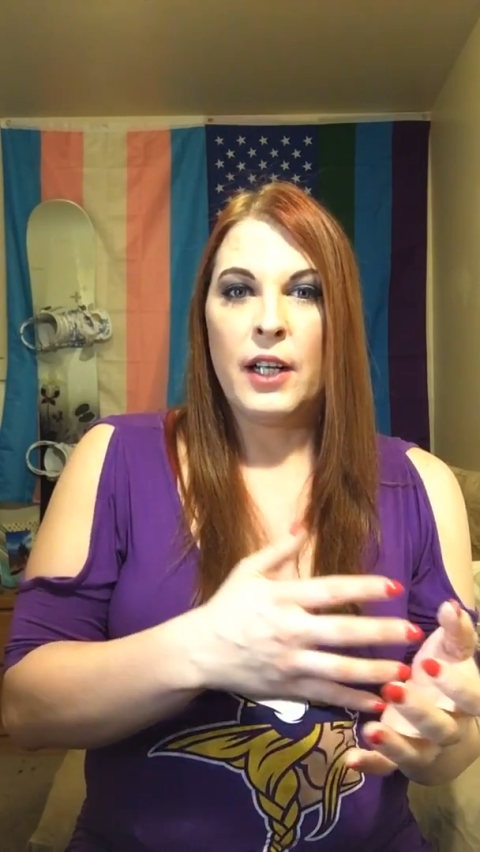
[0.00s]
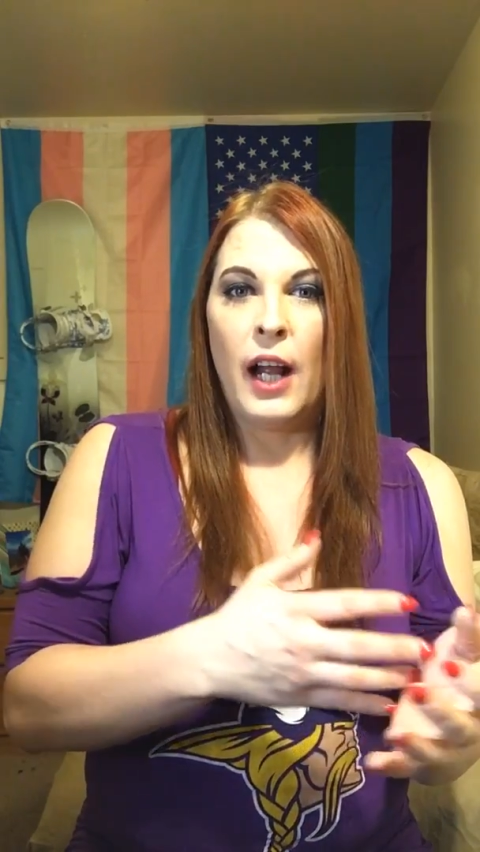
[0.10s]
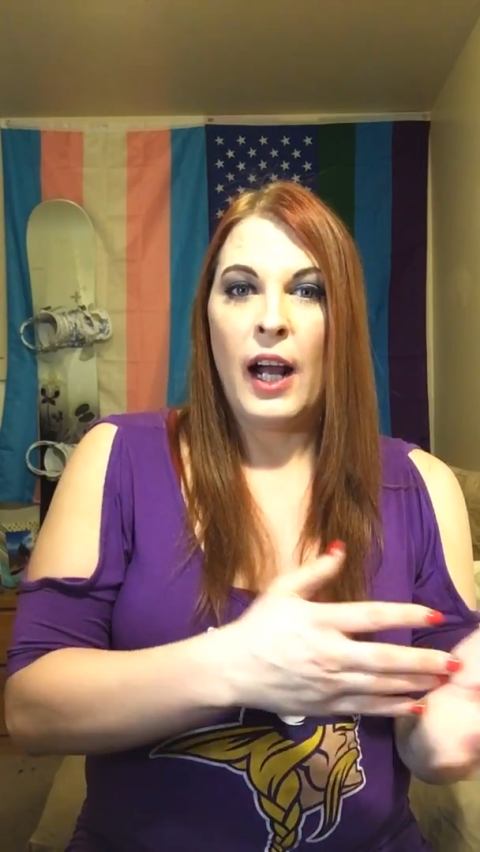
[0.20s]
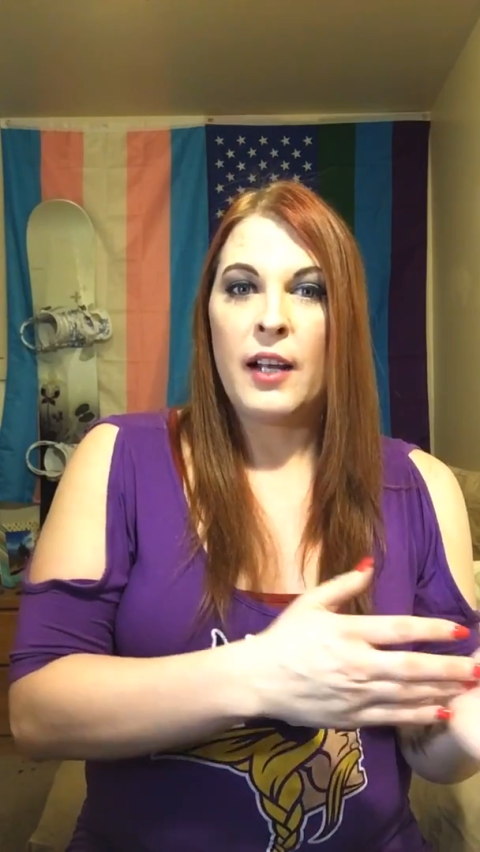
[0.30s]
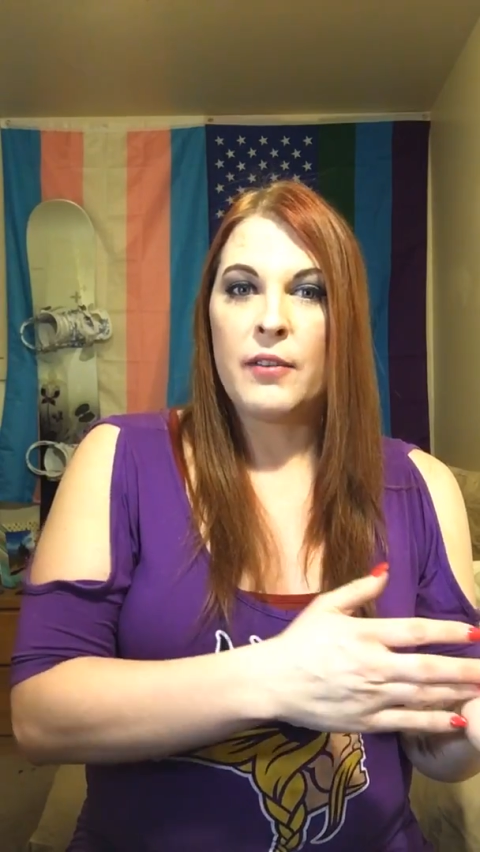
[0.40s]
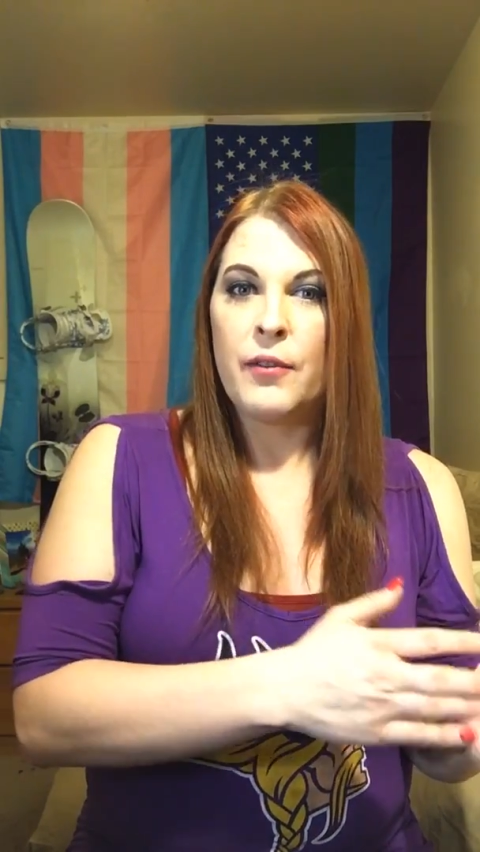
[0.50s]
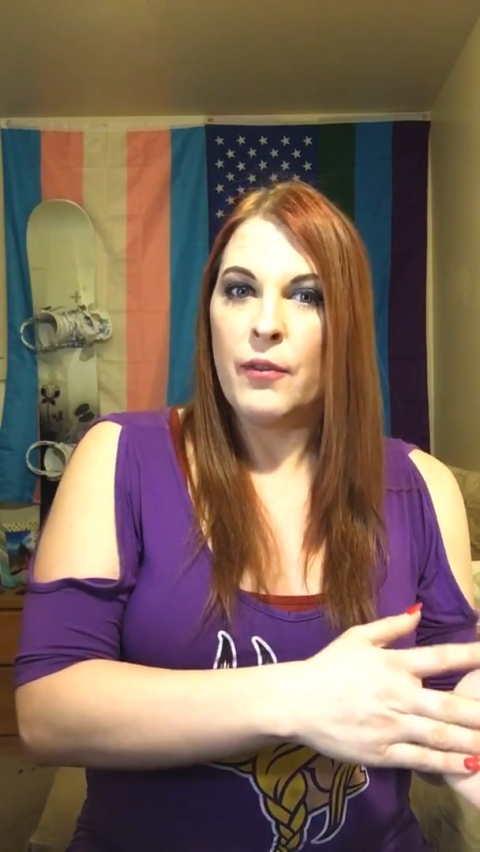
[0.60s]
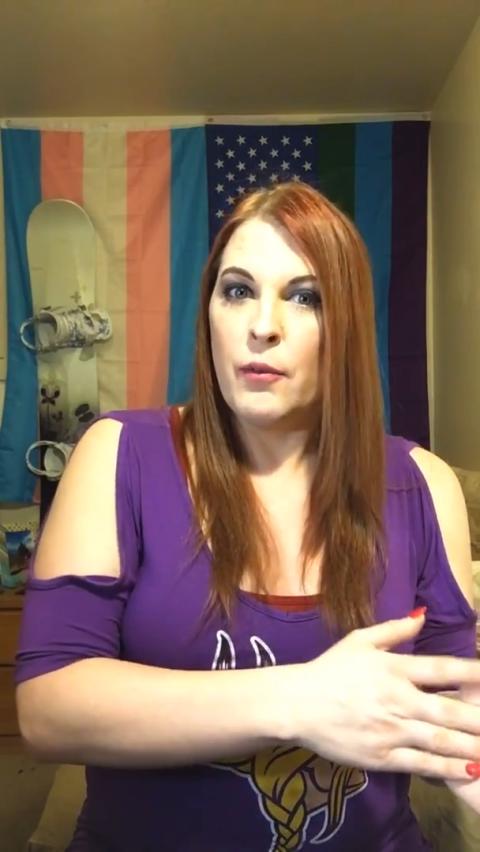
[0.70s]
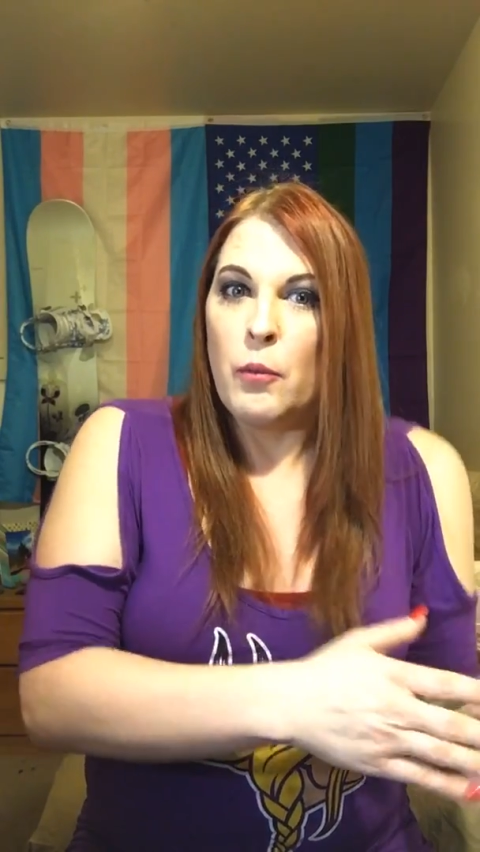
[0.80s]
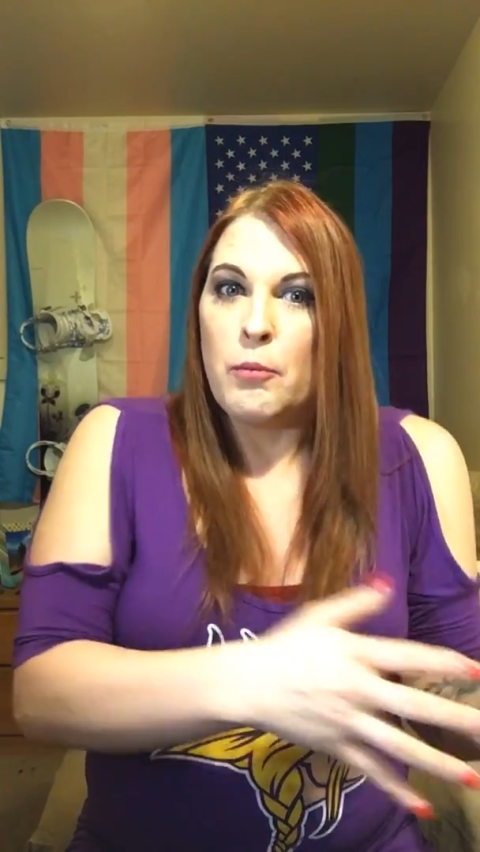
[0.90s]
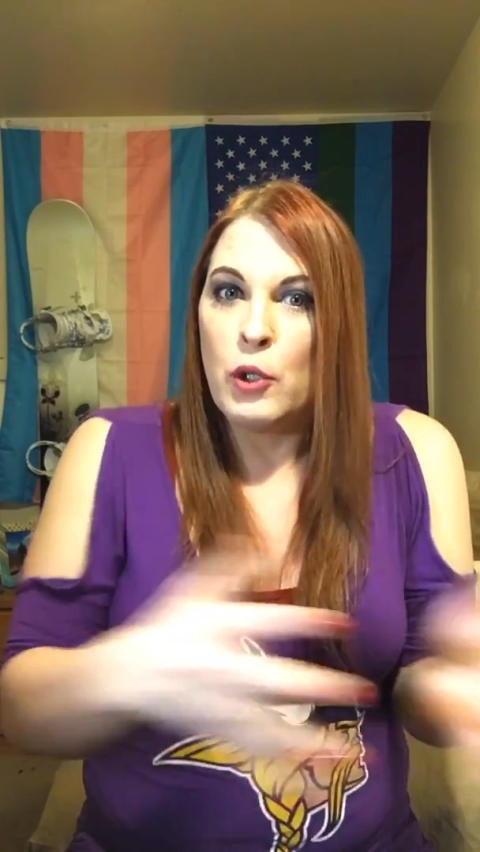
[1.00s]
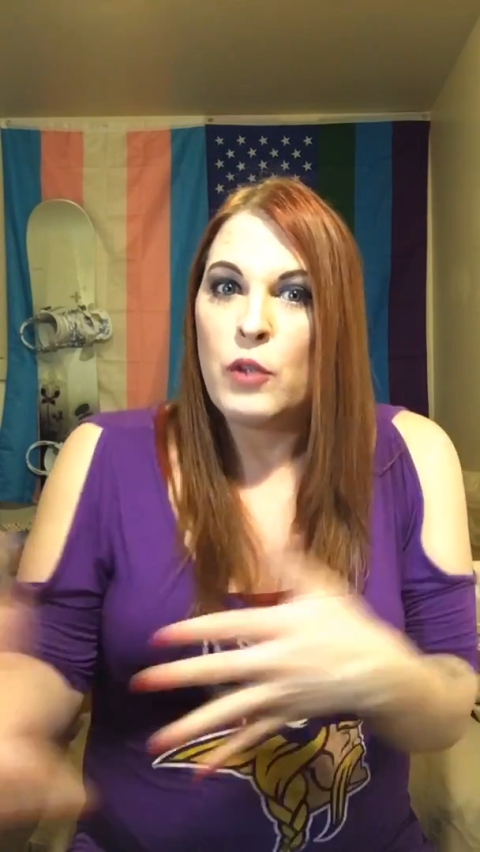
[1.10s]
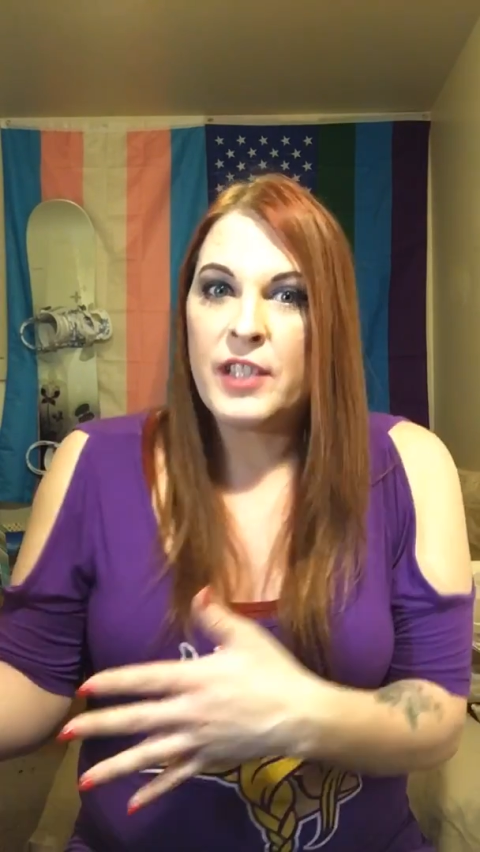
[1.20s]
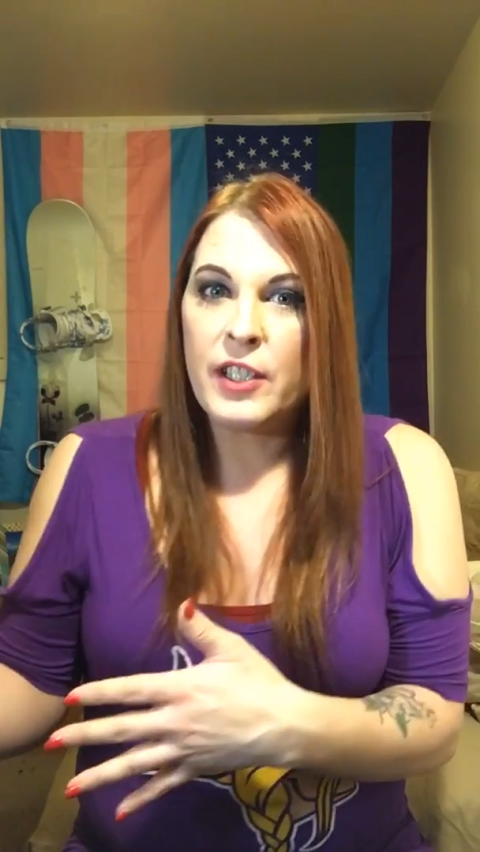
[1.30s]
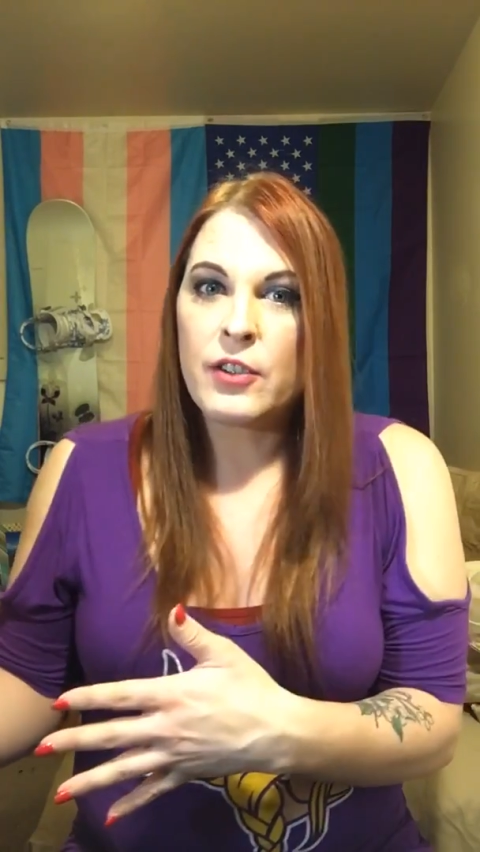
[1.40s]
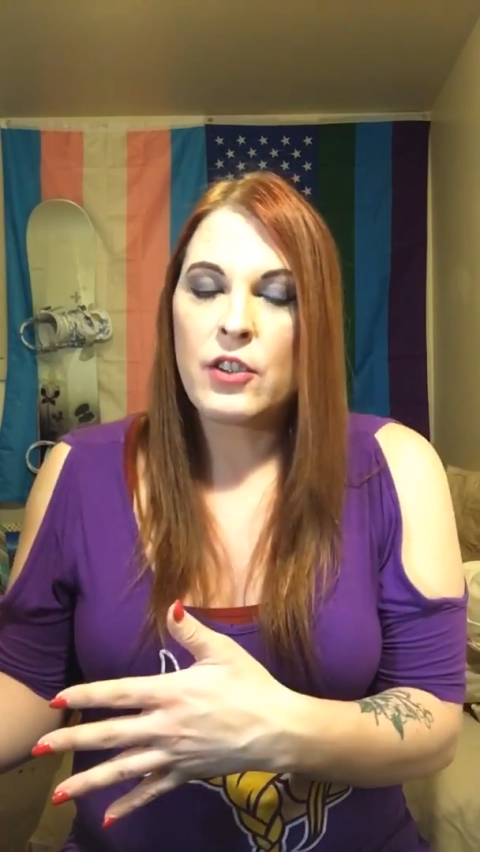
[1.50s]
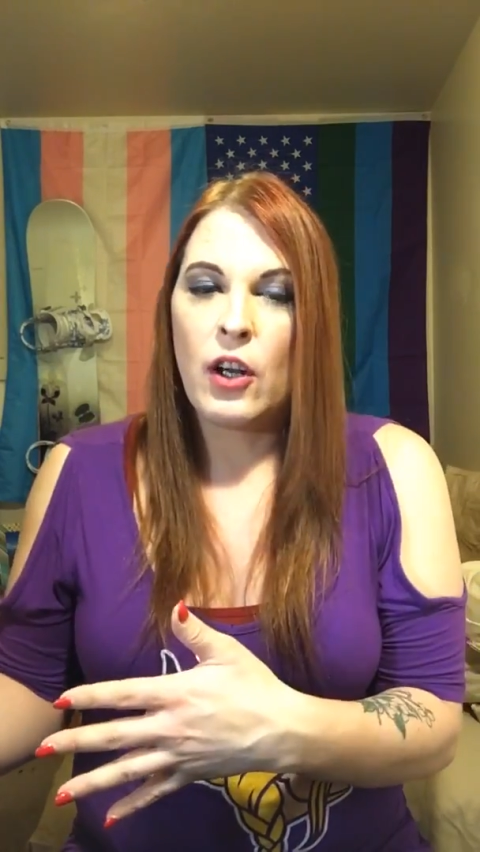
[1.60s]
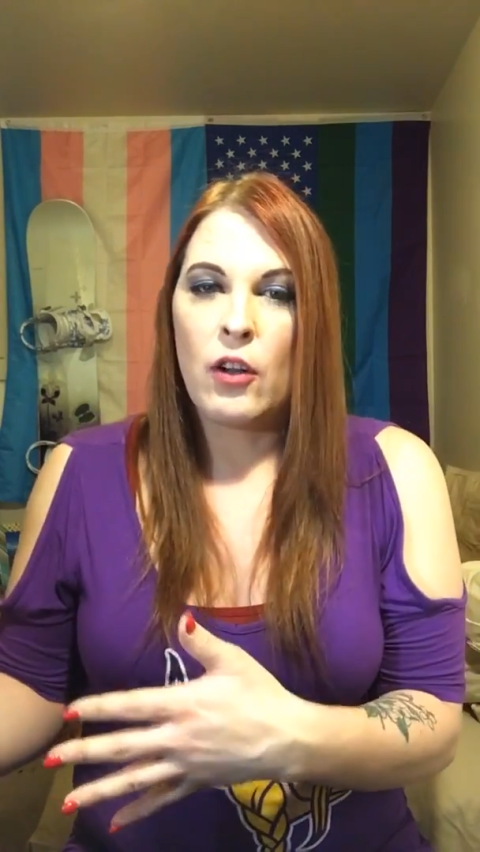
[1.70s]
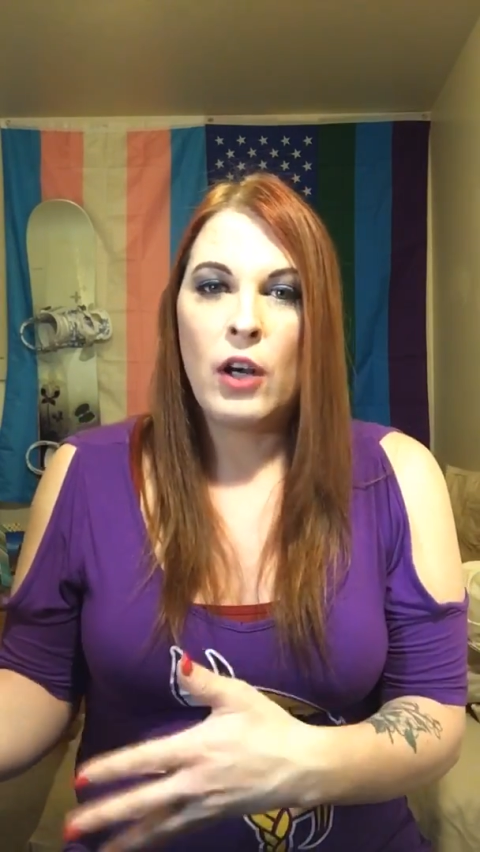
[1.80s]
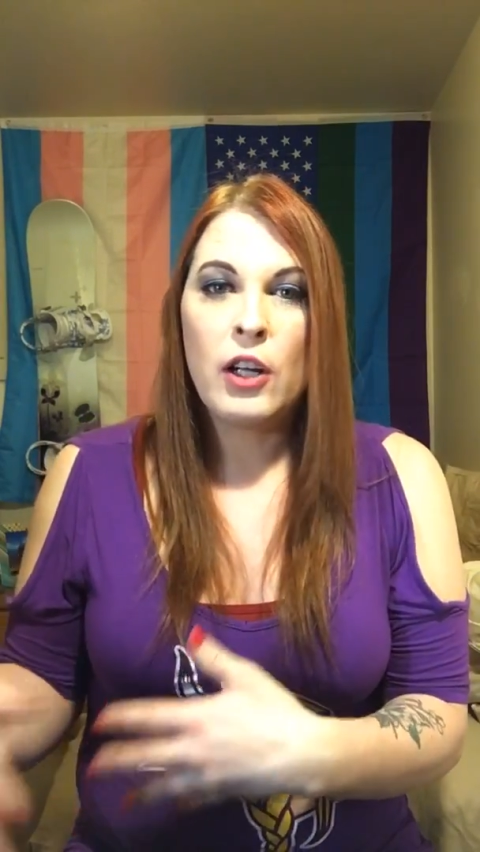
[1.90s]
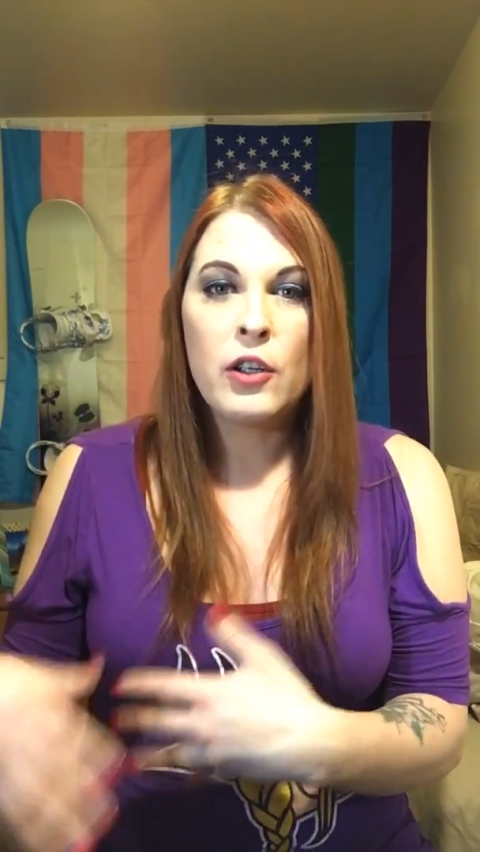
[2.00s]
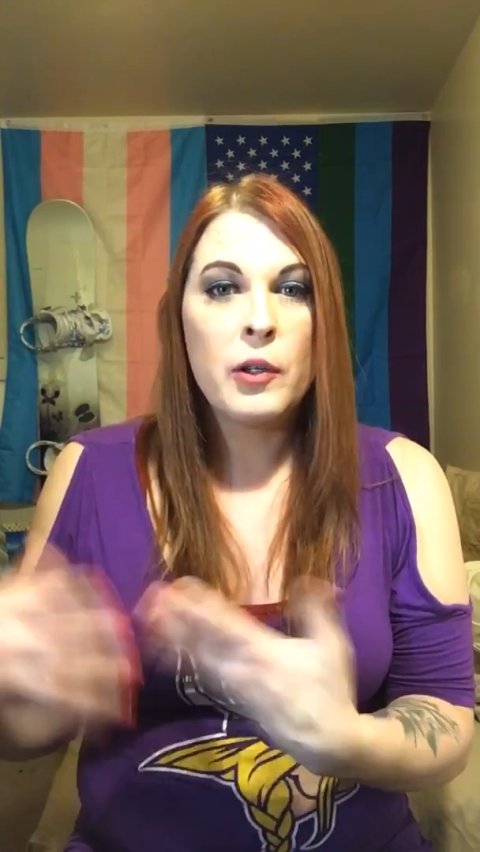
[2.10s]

I've moved here to Colorado,